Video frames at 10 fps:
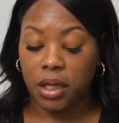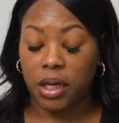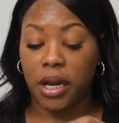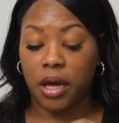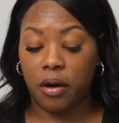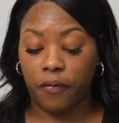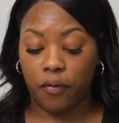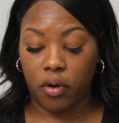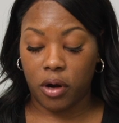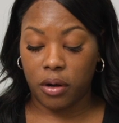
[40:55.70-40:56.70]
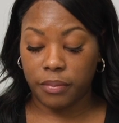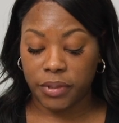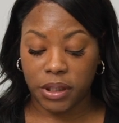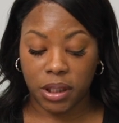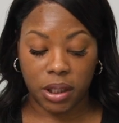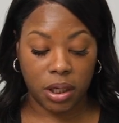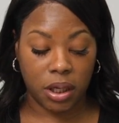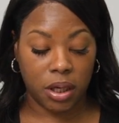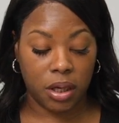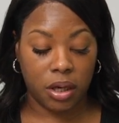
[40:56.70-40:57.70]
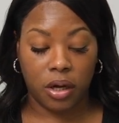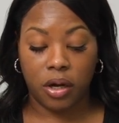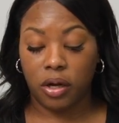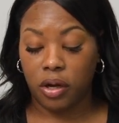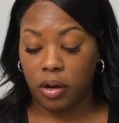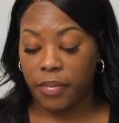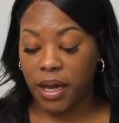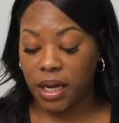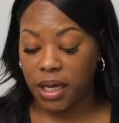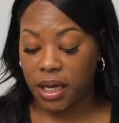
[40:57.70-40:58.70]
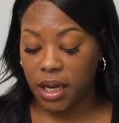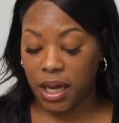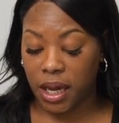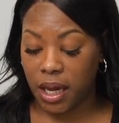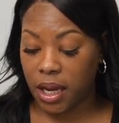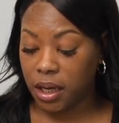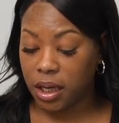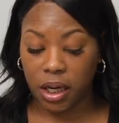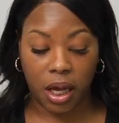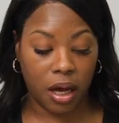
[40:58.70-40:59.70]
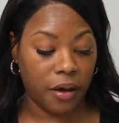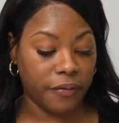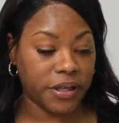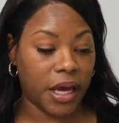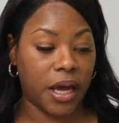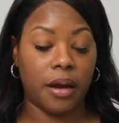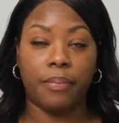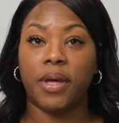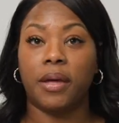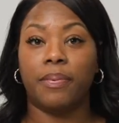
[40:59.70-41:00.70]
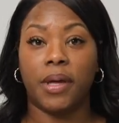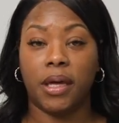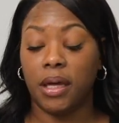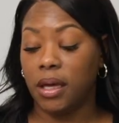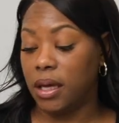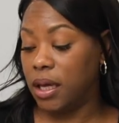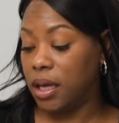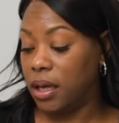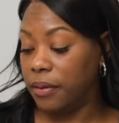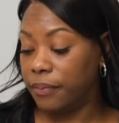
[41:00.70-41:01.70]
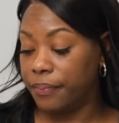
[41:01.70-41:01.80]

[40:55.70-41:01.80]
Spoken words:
nail forms, your mannequin hand, gloves, and PPE.